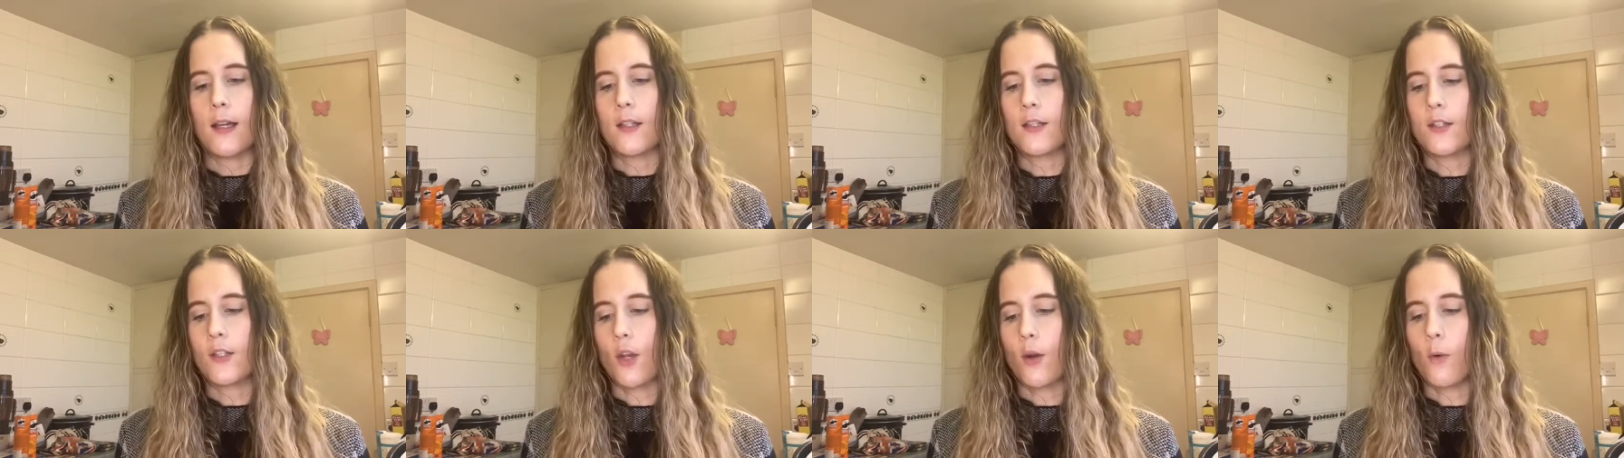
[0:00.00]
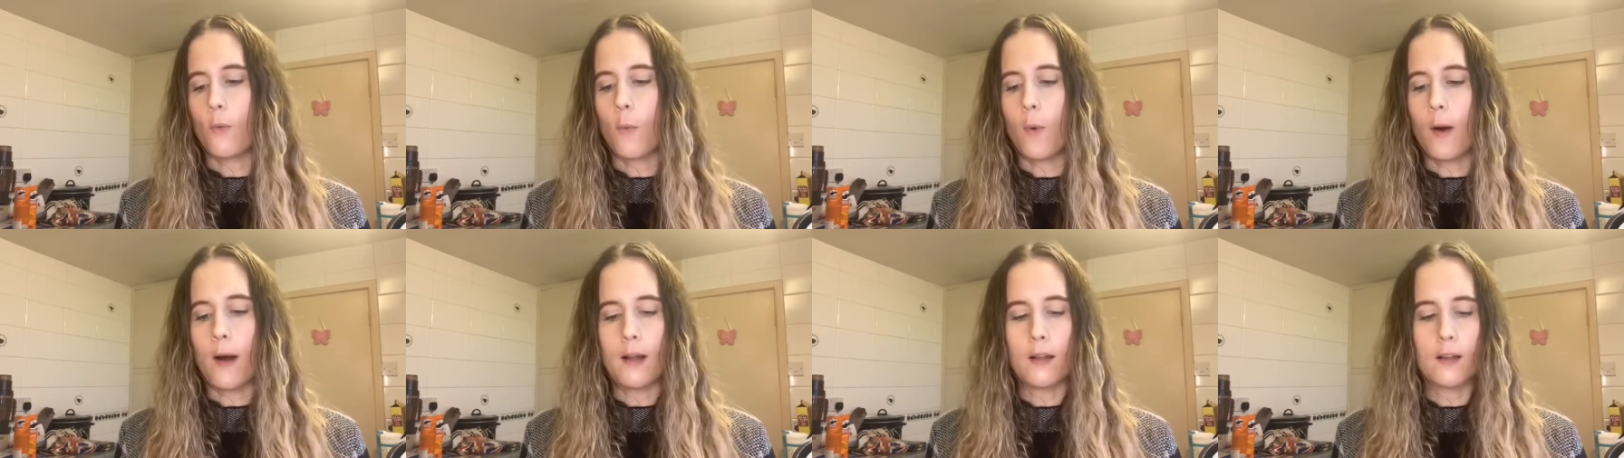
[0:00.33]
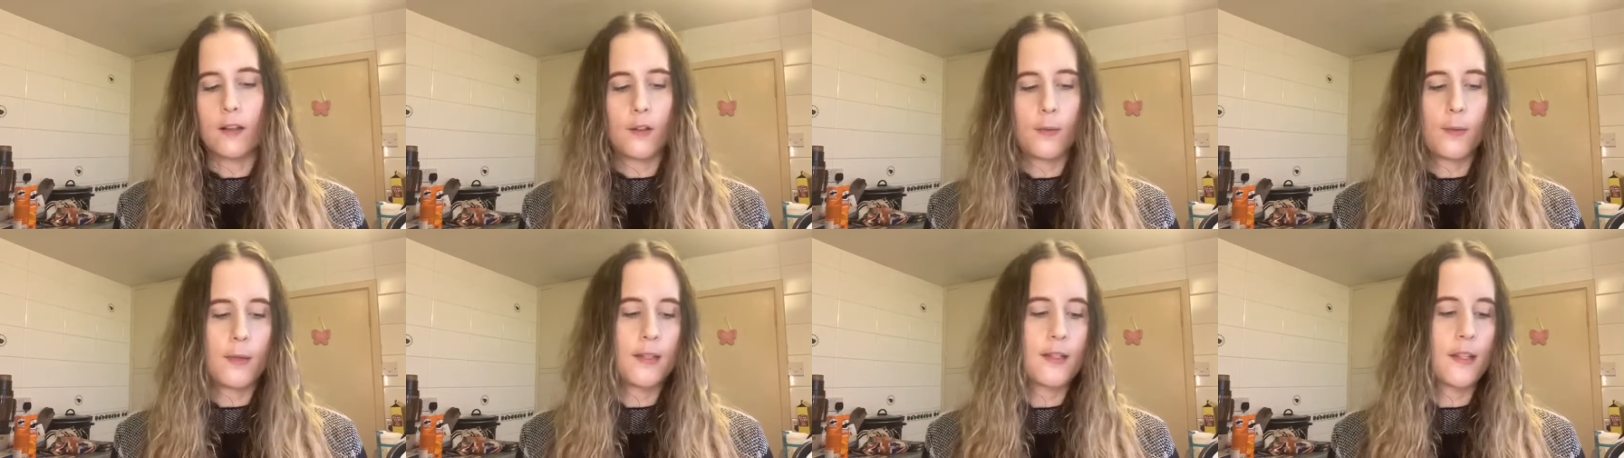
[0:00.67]
So what
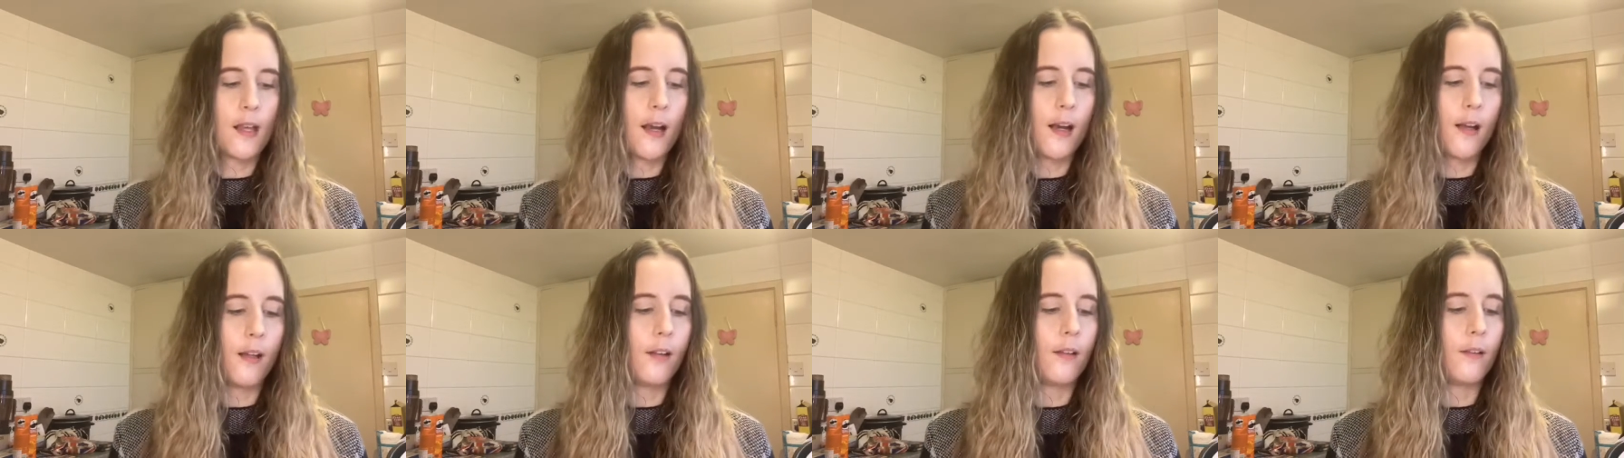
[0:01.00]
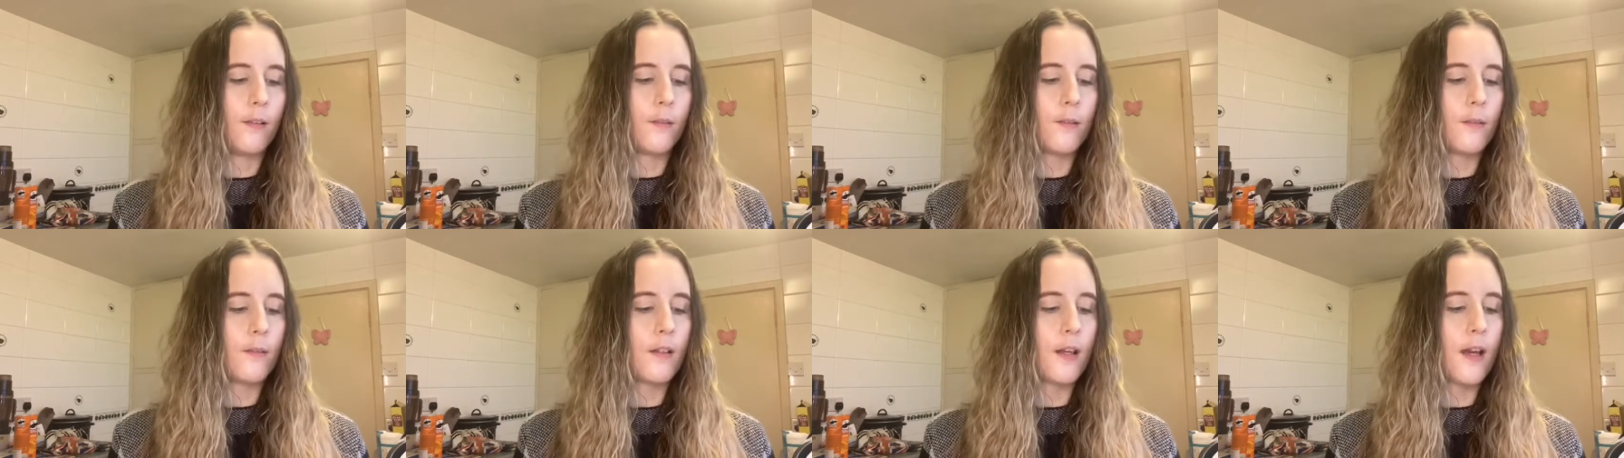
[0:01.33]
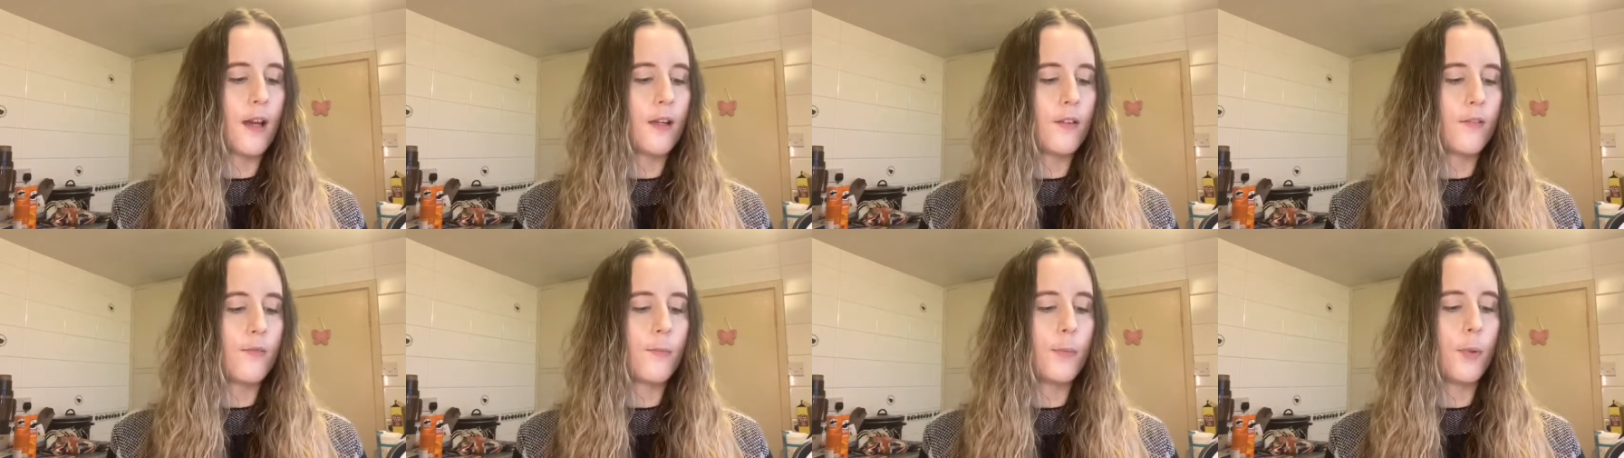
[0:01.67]
I'll do is I'll
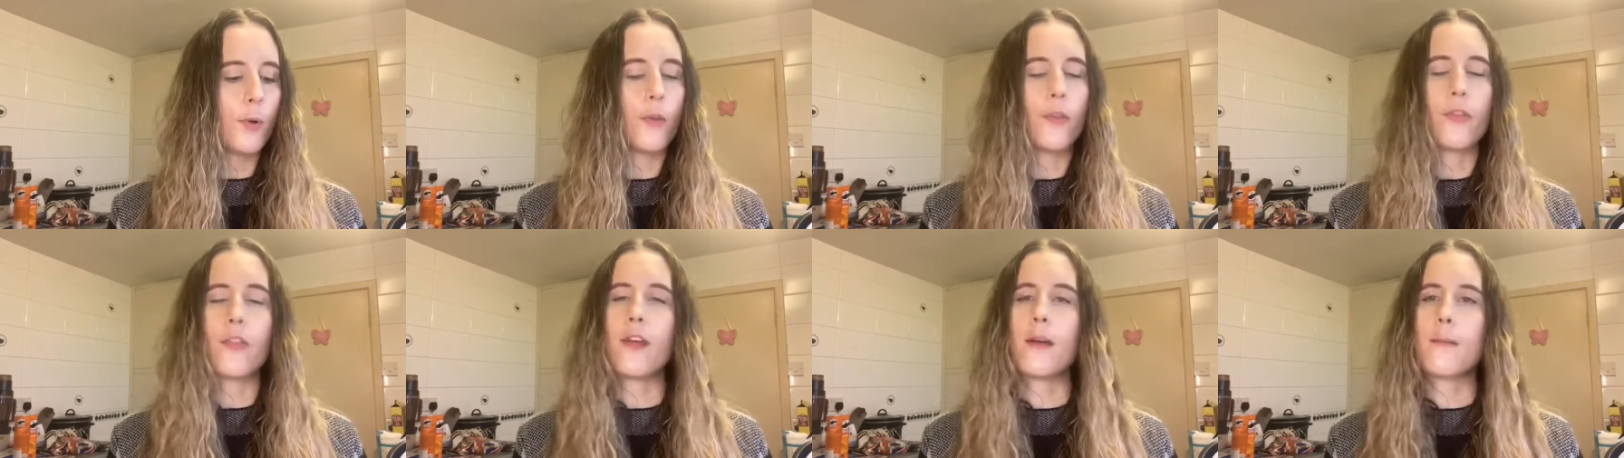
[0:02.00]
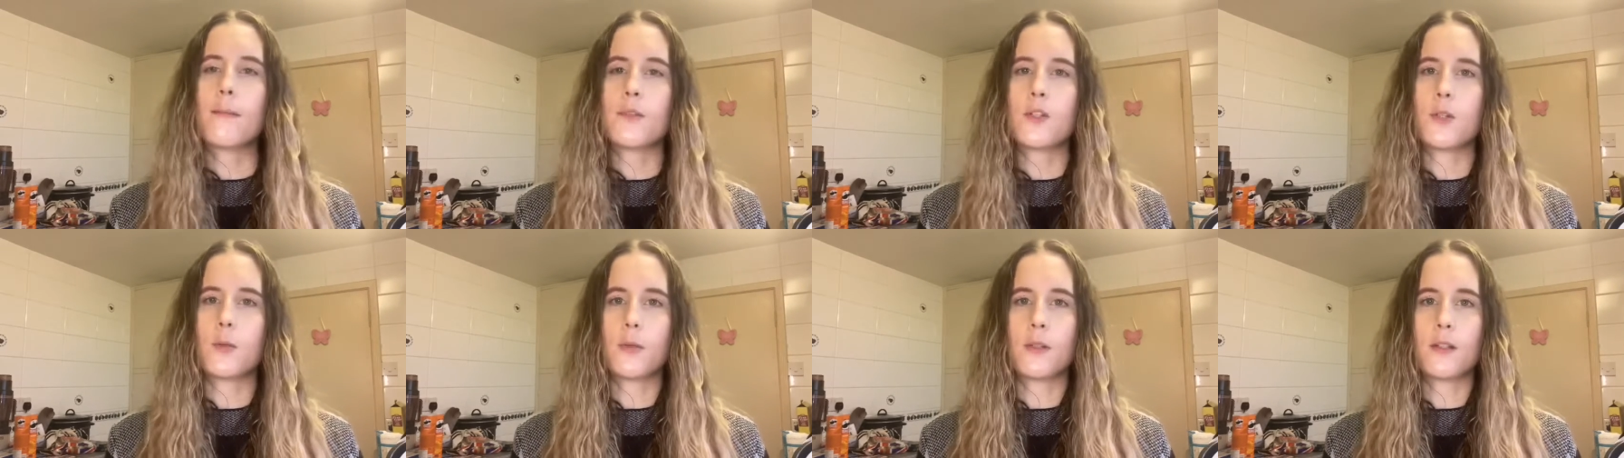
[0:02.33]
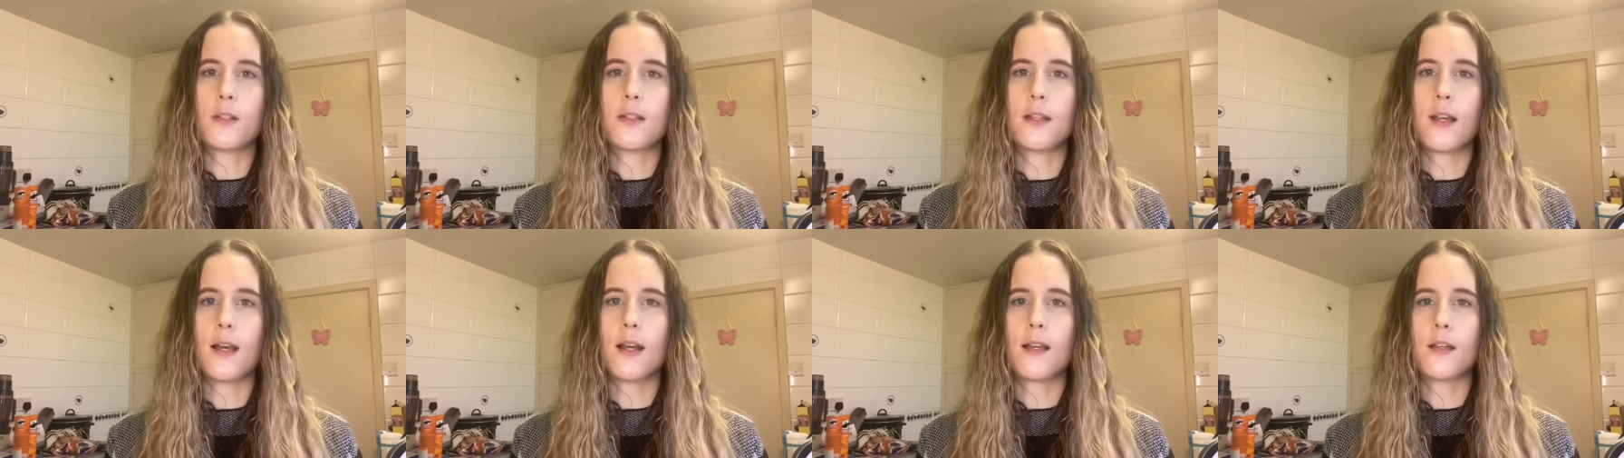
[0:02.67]
kind of put them to
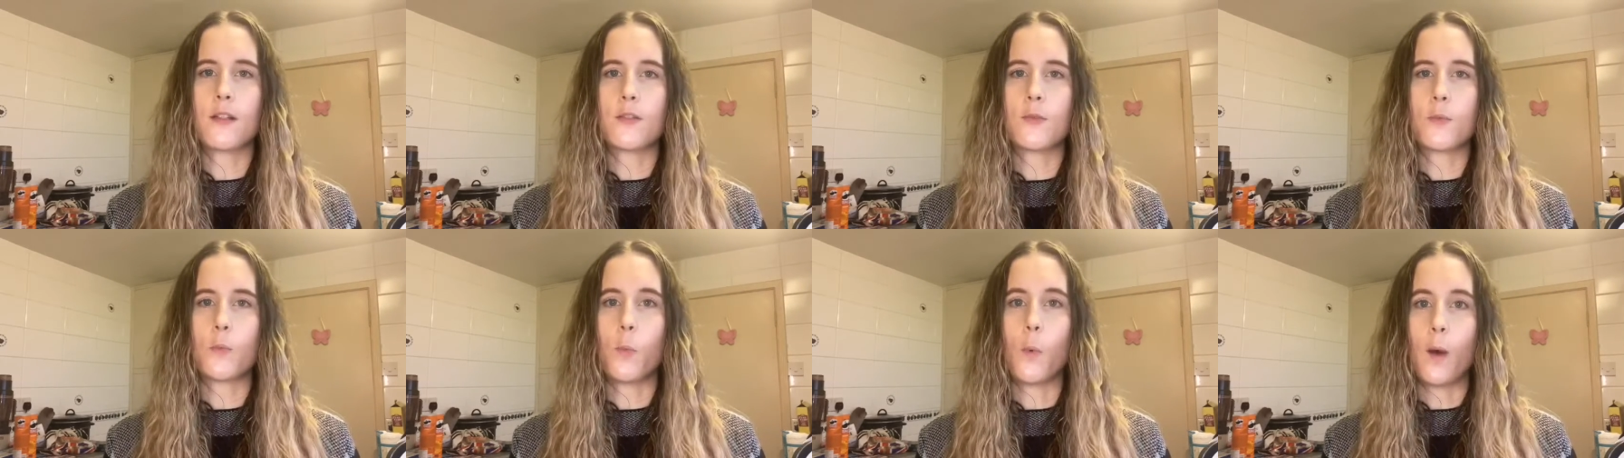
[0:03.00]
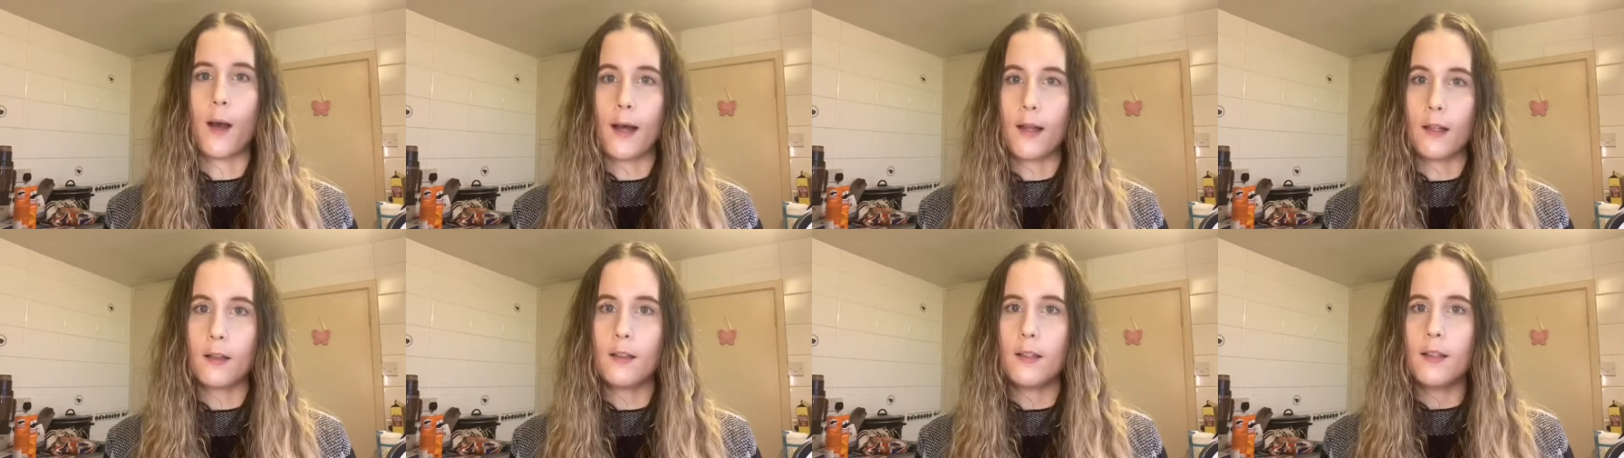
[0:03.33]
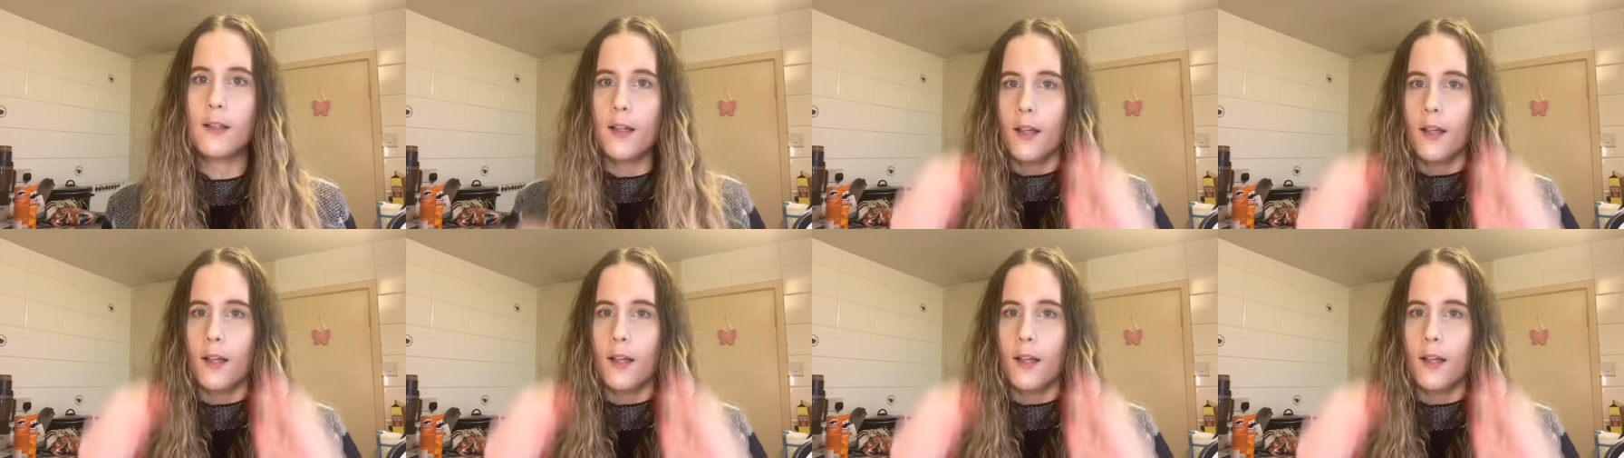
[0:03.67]
one side as well.